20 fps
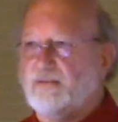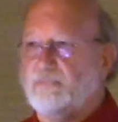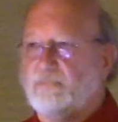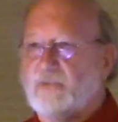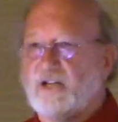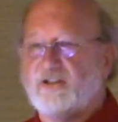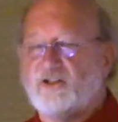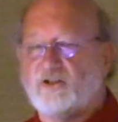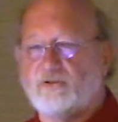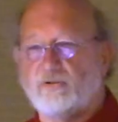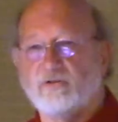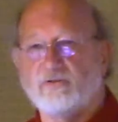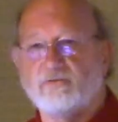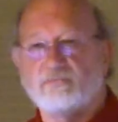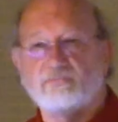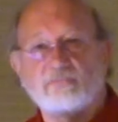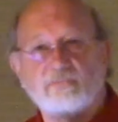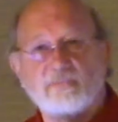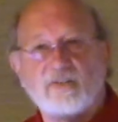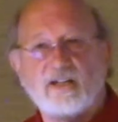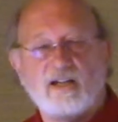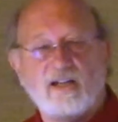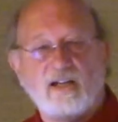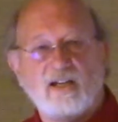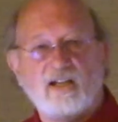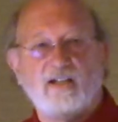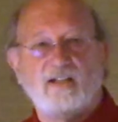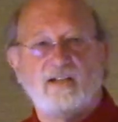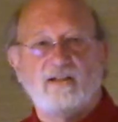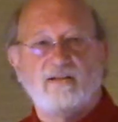mushroom
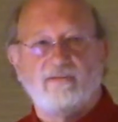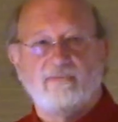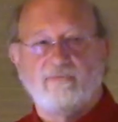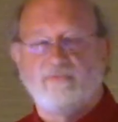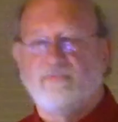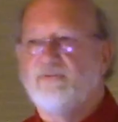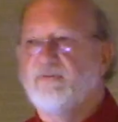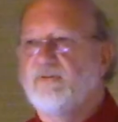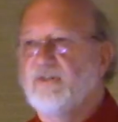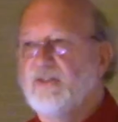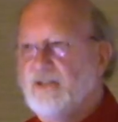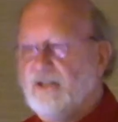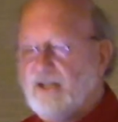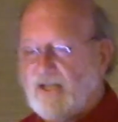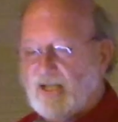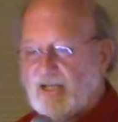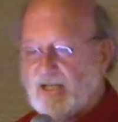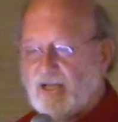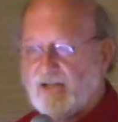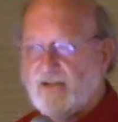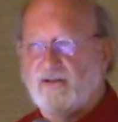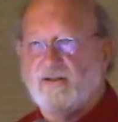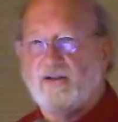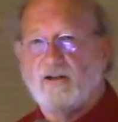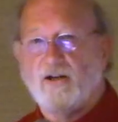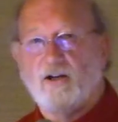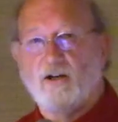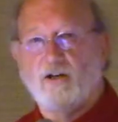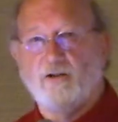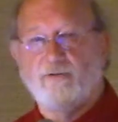in
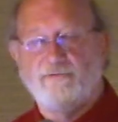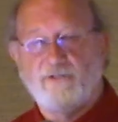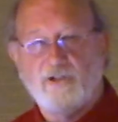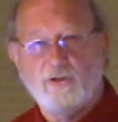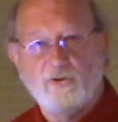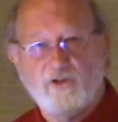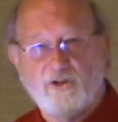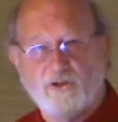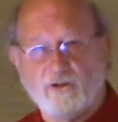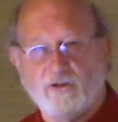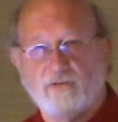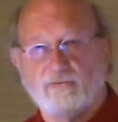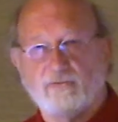our future.